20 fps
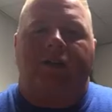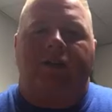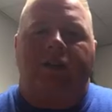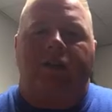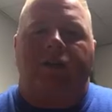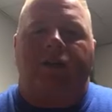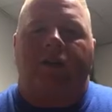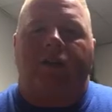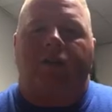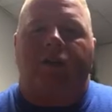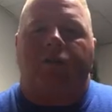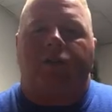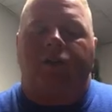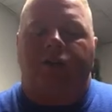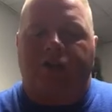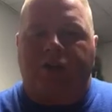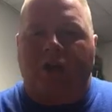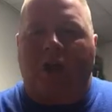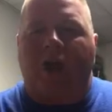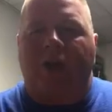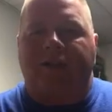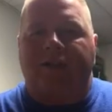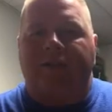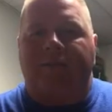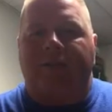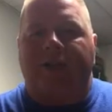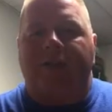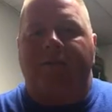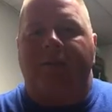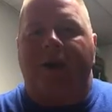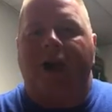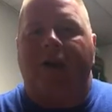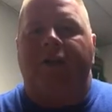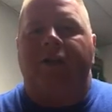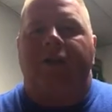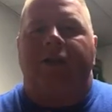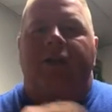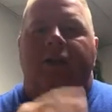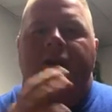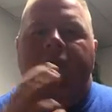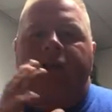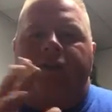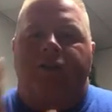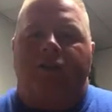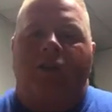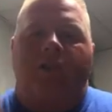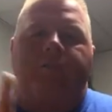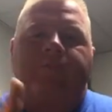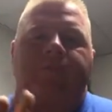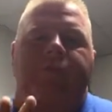you know, could talk to me about. So